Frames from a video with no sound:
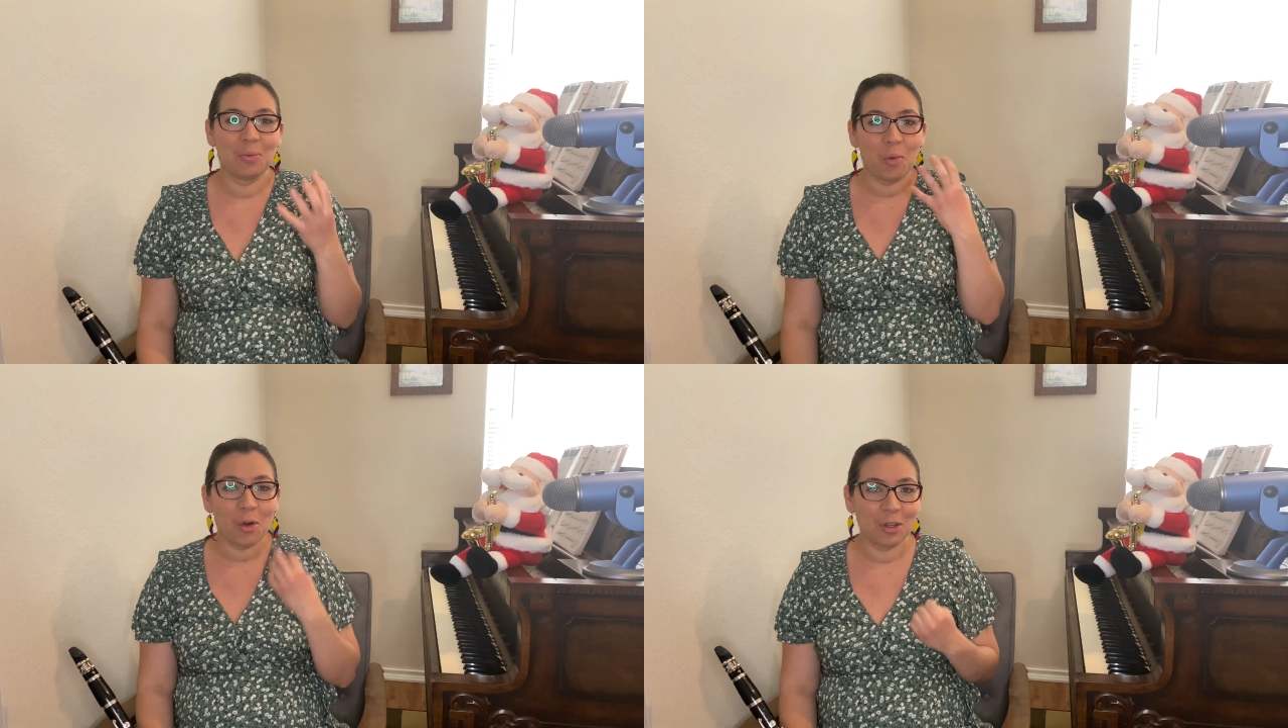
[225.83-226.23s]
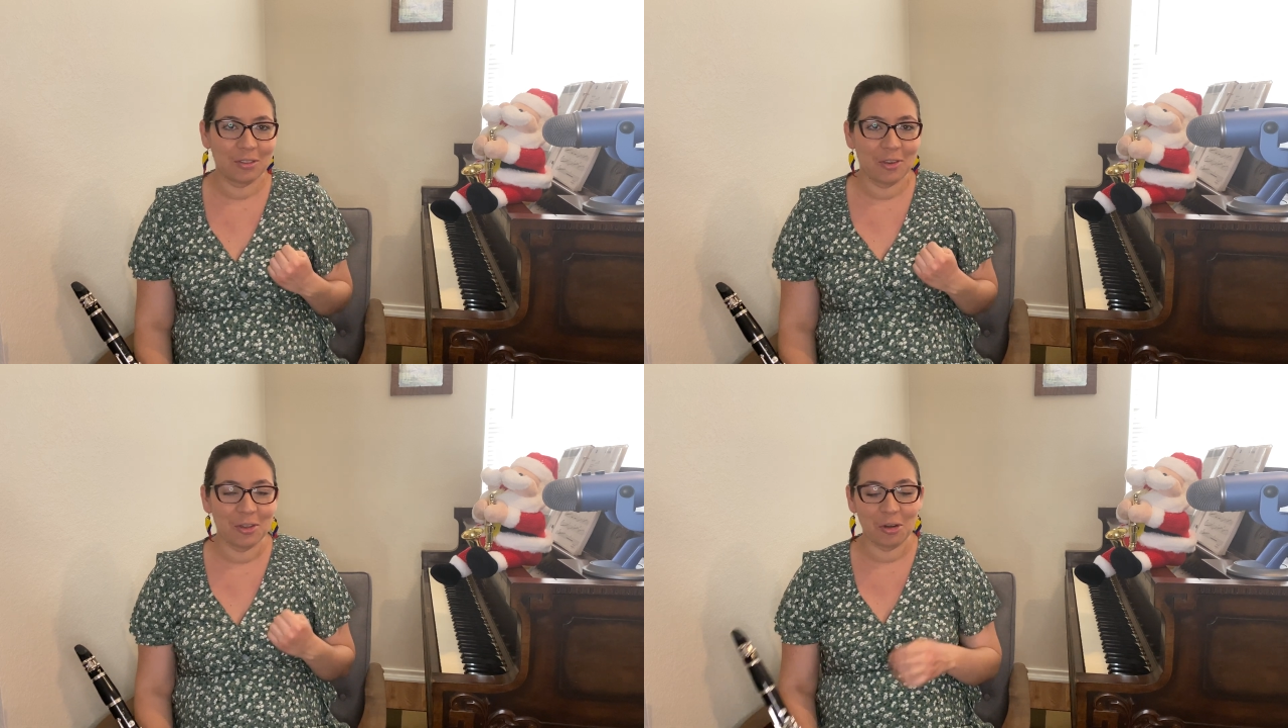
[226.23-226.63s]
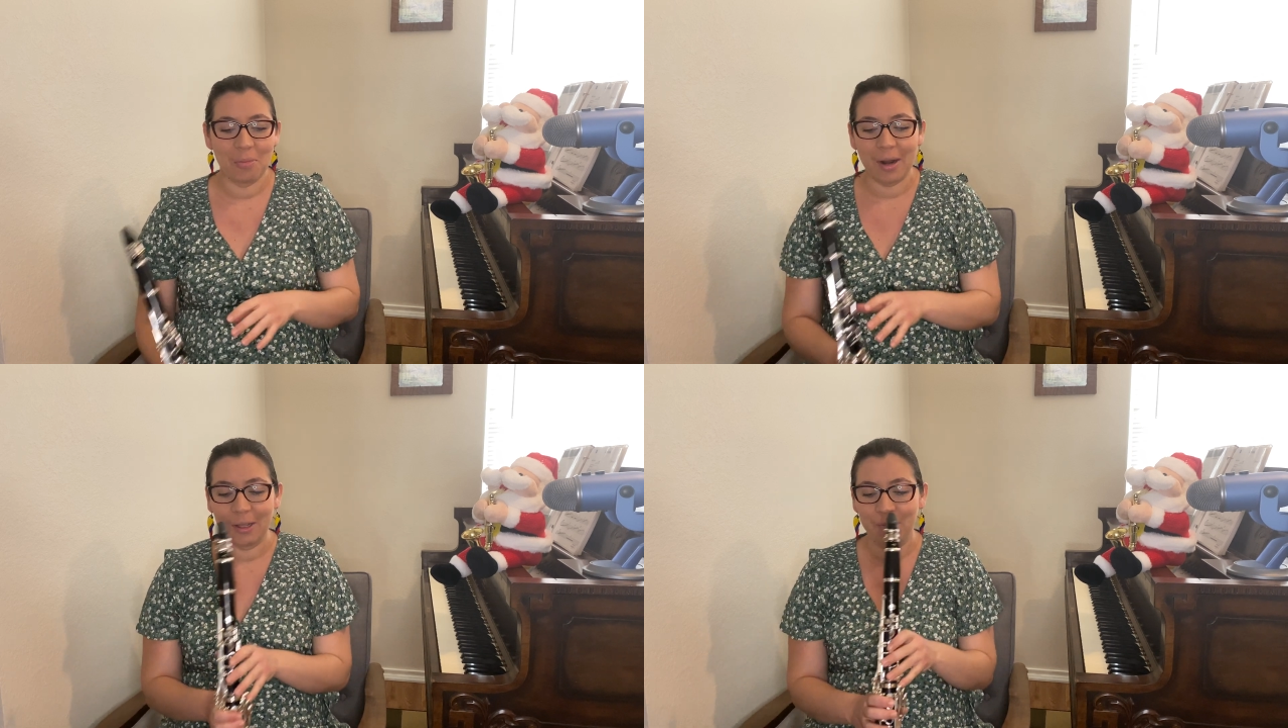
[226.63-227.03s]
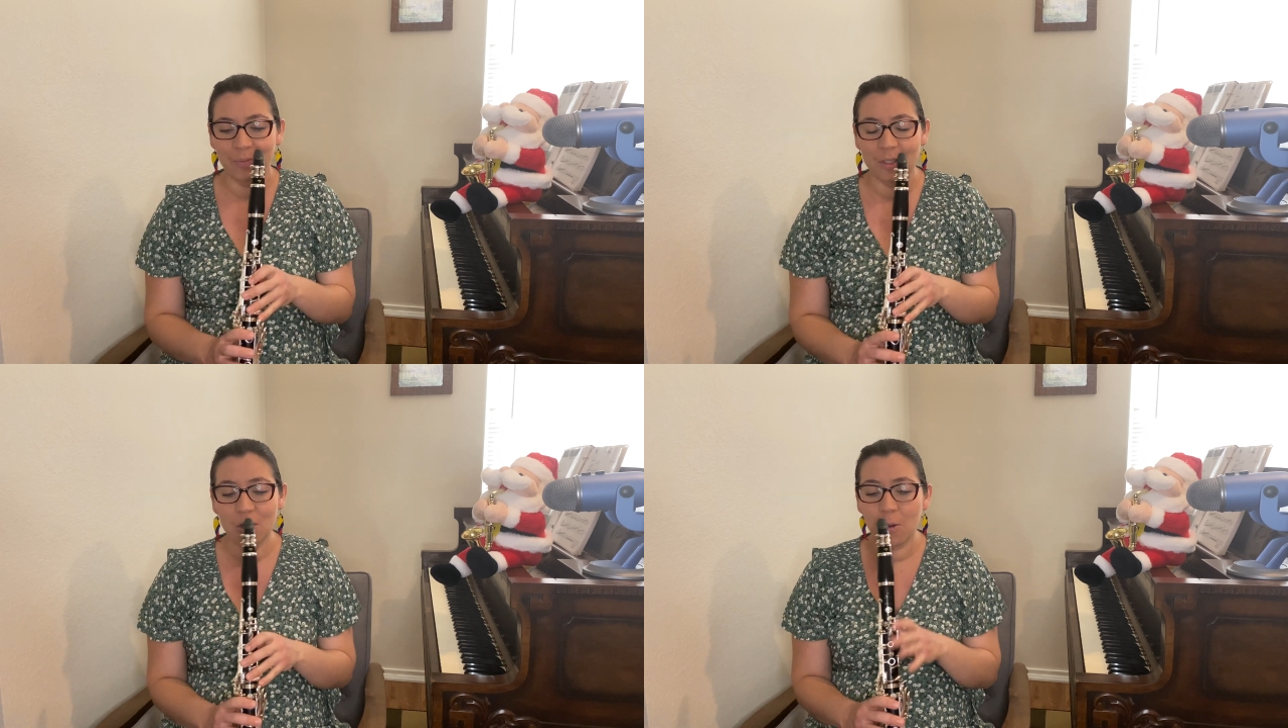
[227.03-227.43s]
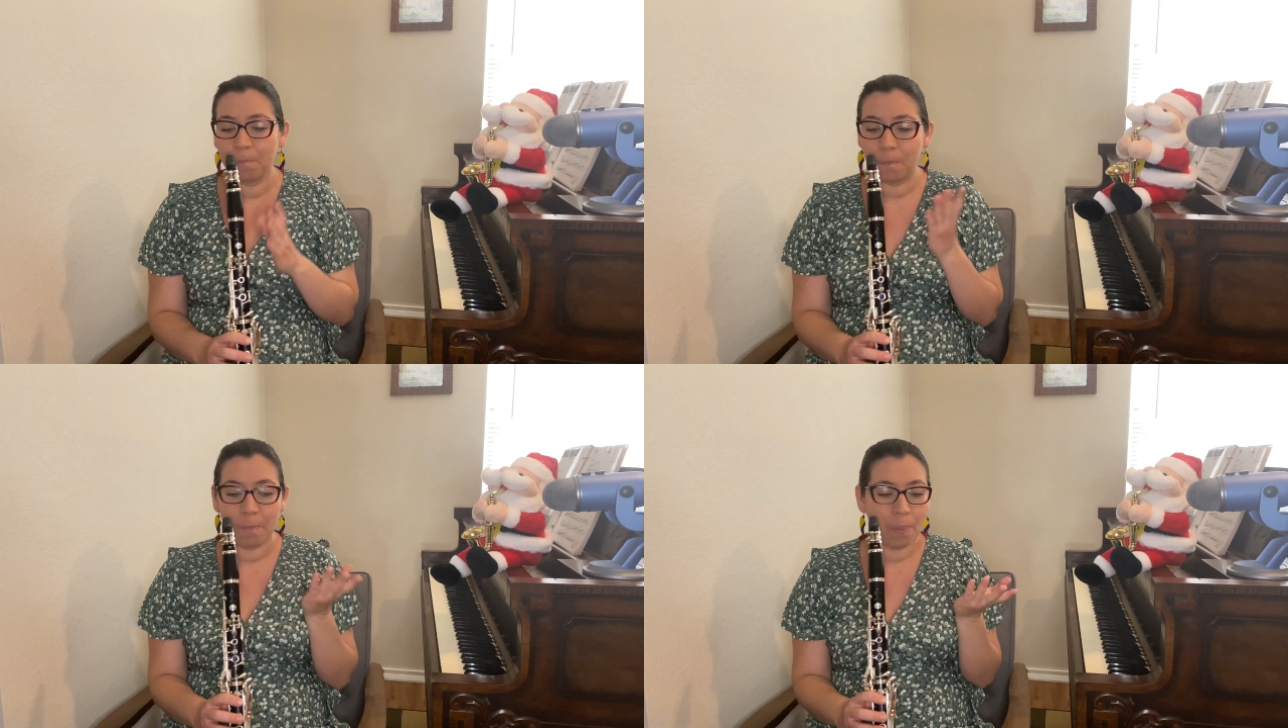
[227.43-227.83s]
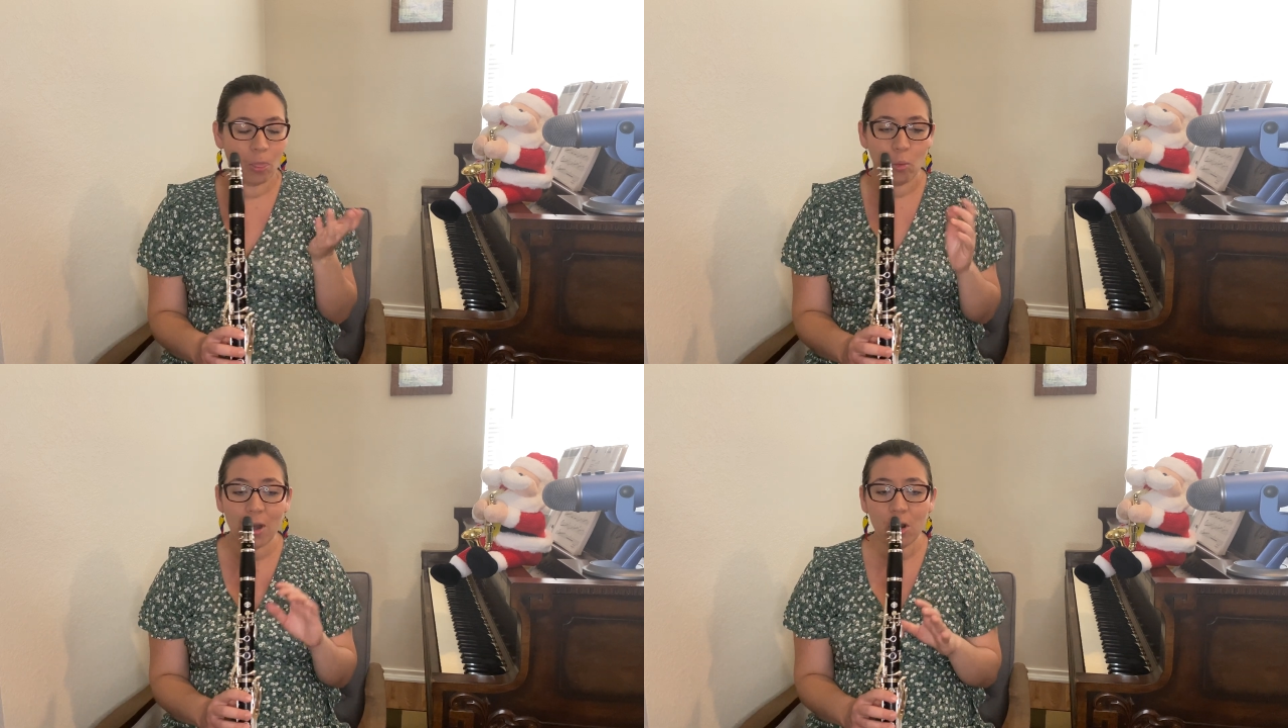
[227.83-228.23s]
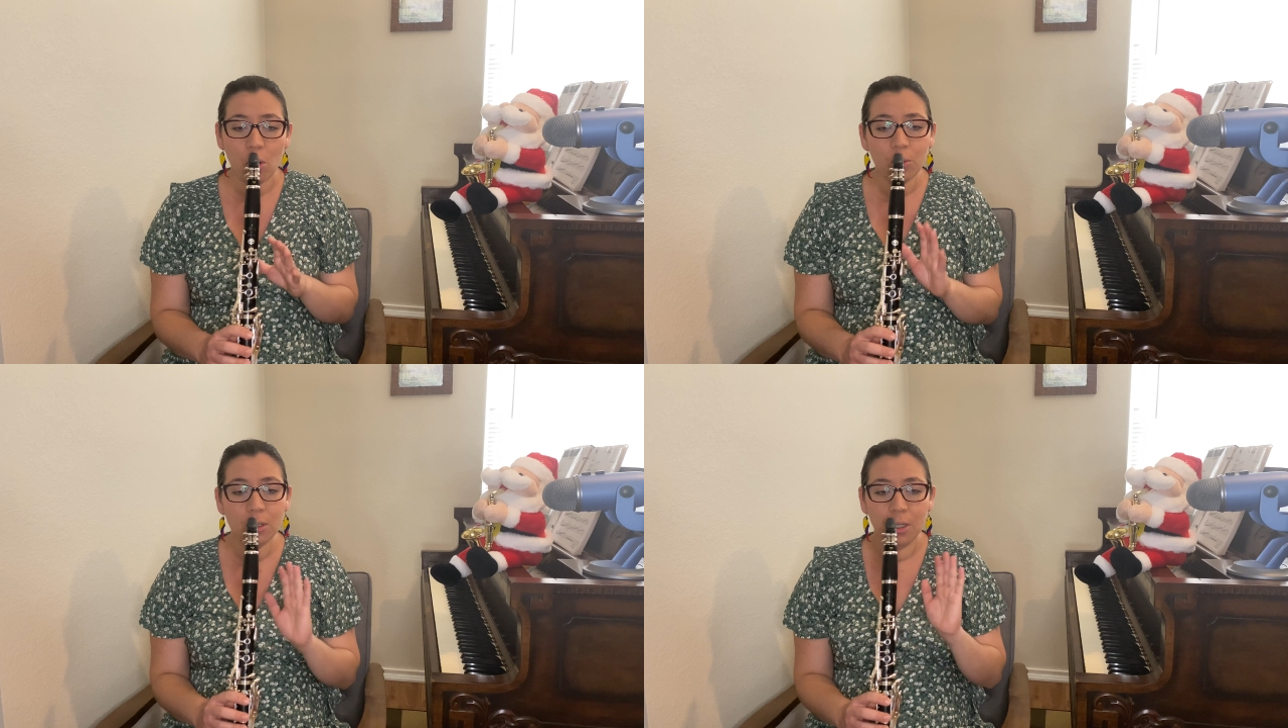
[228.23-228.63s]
works for your body. So one note,